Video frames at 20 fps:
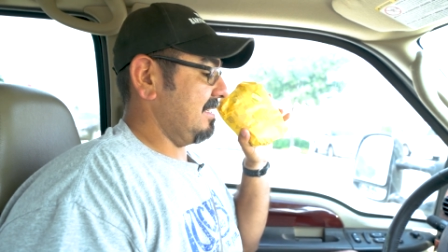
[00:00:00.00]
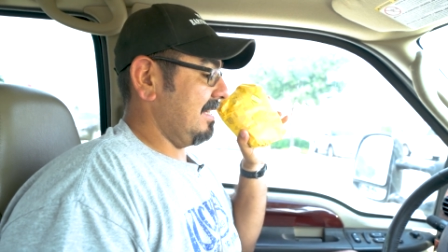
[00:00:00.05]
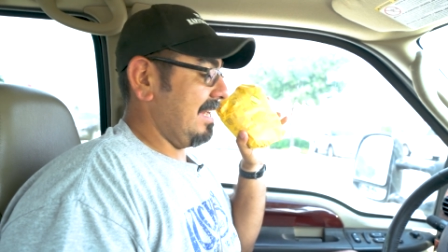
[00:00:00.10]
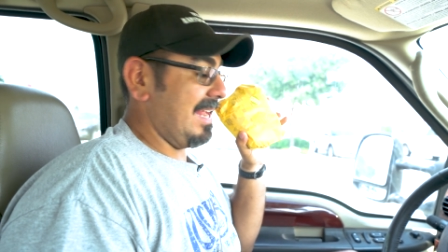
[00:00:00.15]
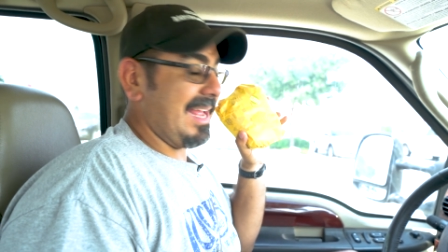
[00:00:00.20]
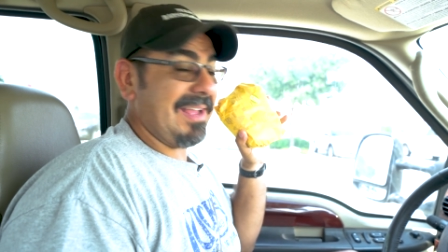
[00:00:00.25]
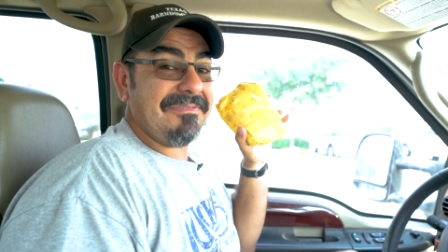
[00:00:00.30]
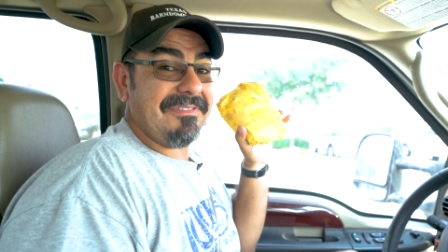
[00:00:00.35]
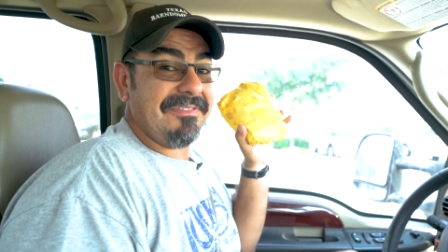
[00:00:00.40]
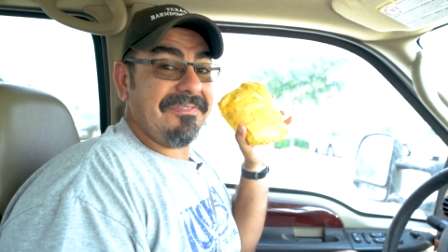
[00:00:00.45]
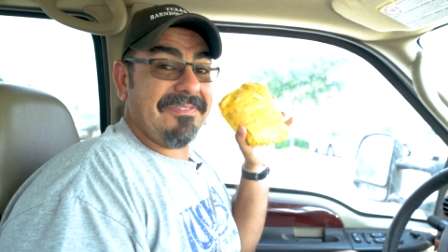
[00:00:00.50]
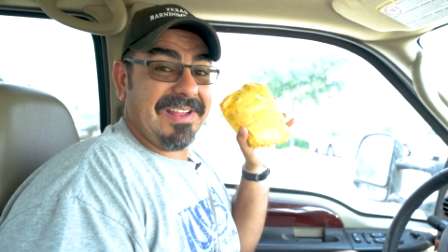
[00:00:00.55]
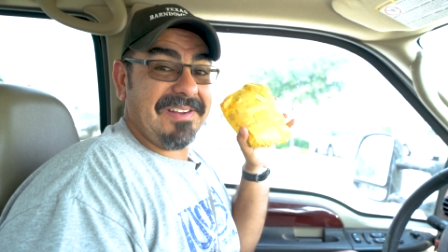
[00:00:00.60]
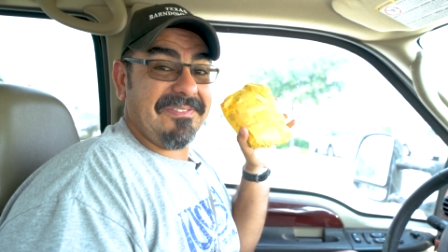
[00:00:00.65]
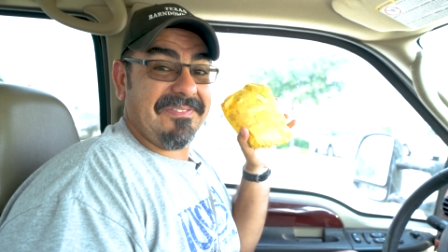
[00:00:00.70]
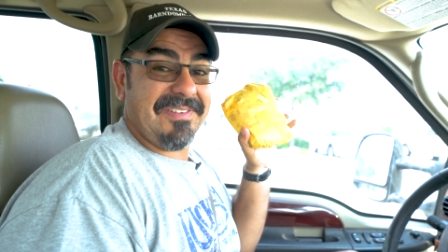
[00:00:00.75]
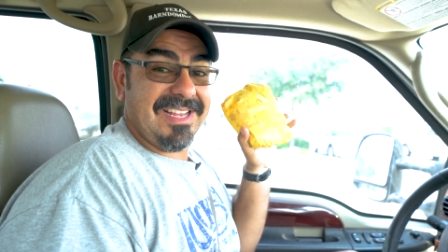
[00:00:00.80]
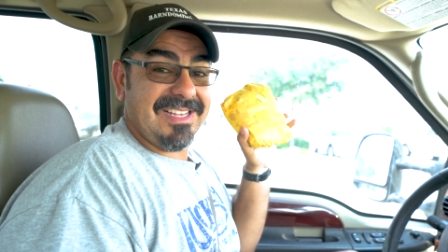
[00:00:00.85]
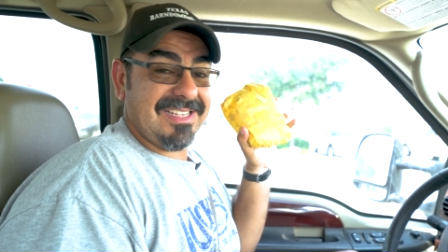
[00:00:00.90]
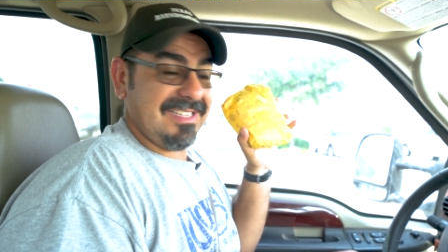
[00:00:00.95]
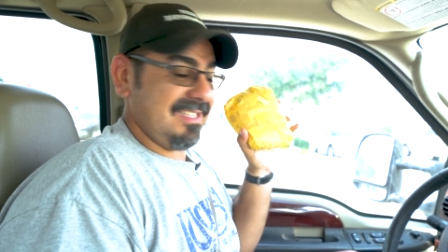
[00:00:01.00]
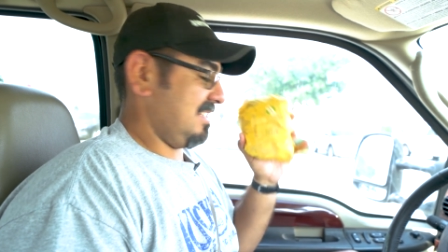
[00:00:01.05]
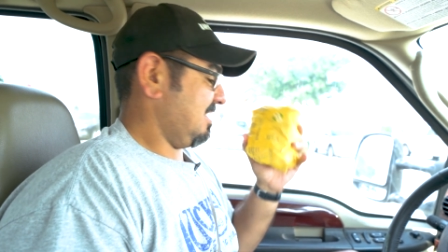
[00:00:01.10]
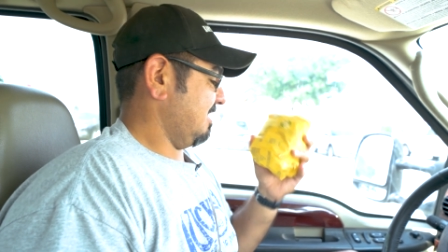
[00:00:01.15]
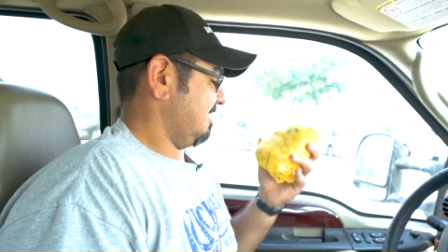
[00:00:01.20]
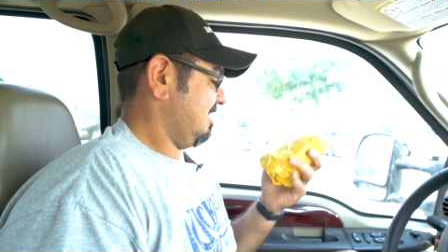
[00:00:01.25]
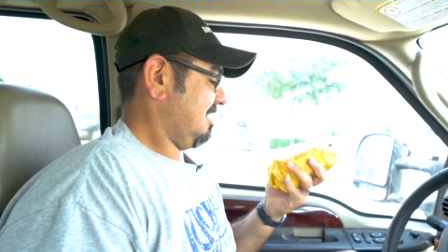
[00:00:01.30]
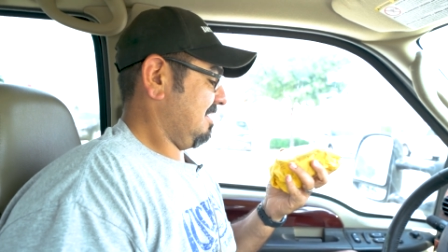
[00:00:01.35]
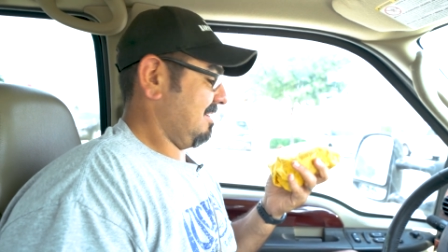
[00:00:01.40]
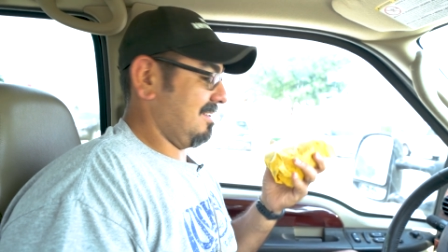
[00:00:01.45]
and I have a fat face
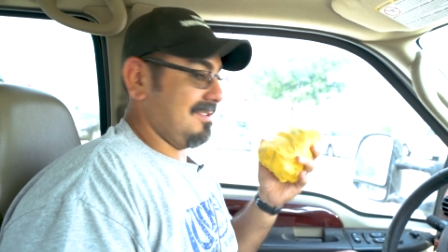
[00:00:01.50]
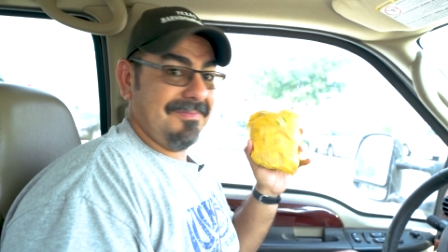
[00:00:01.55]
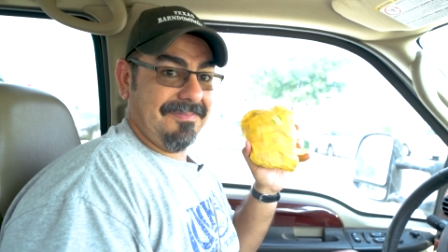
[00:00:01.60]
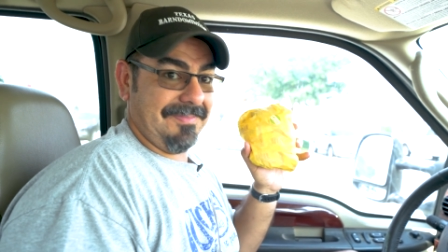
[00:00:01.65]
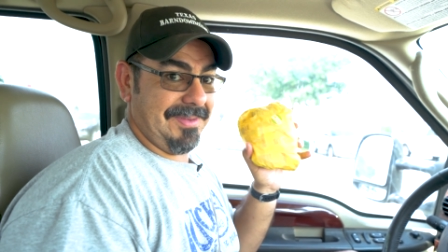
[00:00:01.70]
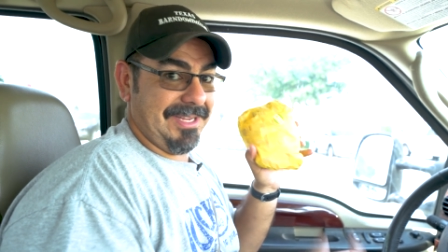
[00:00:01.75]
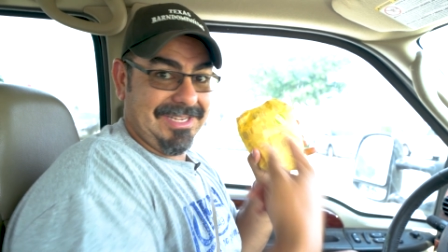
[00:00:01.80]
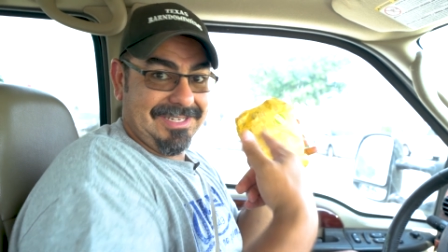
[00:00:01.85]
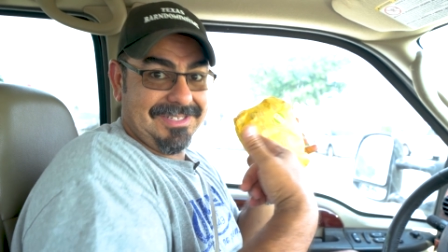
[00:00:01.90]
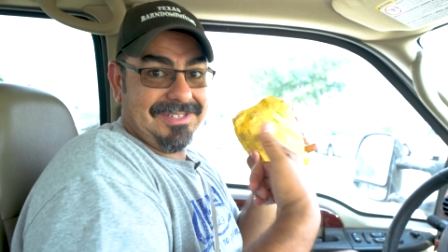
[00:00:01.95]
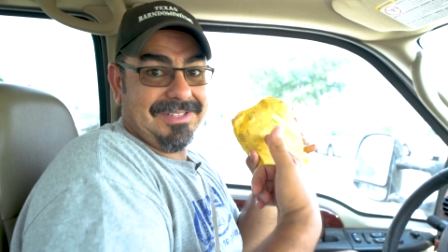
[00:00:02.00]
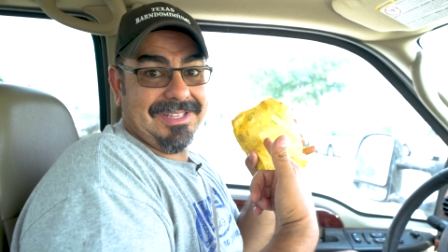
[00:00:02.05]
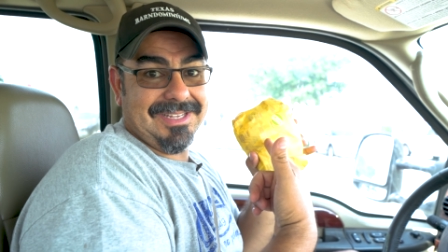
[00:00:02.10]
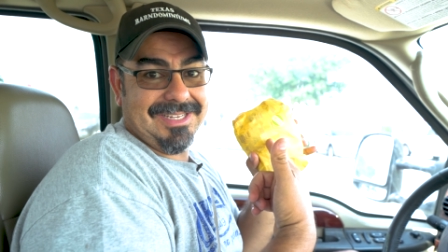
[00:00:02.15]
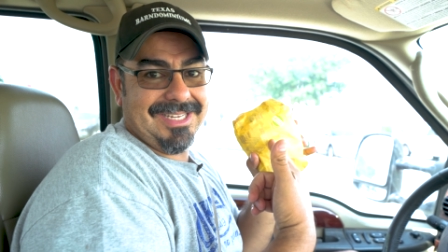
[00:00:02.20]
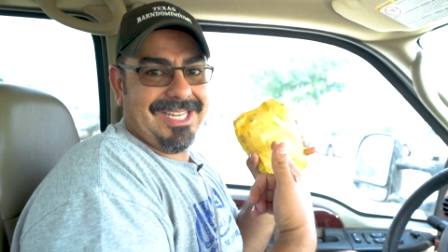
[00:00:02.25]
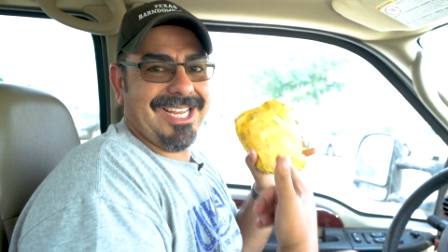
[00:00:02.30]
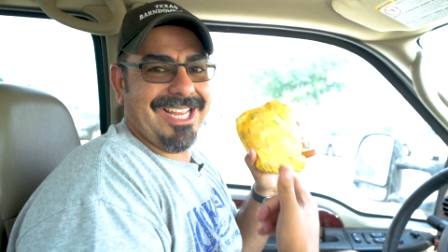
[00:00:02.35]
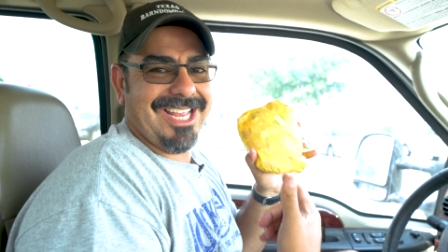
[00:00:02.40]
because of this.